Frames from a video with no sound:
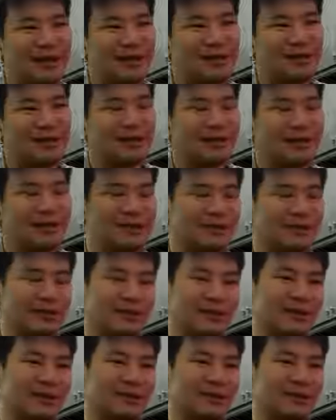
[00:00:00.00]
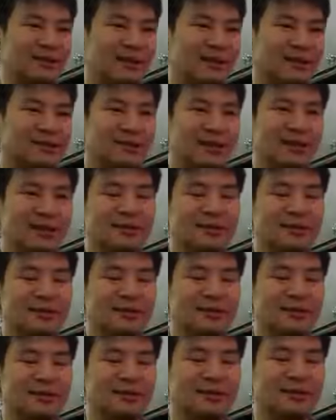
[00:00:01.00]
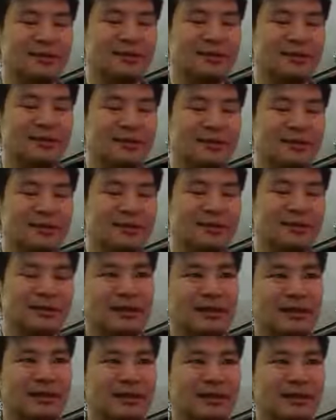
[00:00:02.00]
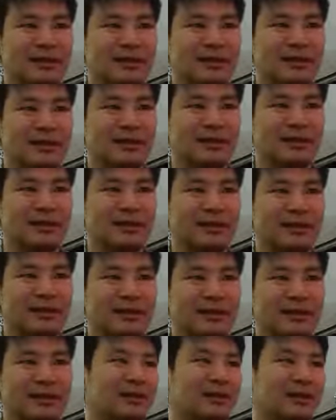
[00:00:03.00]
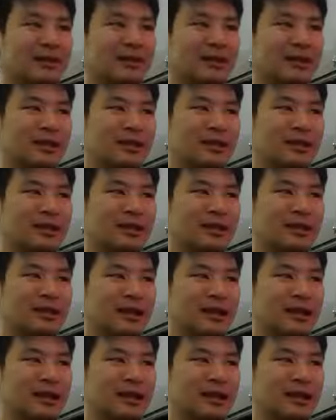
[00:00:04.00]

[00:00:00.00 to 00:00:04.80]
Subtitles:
because that was like a regular routine I had, like just taking walks and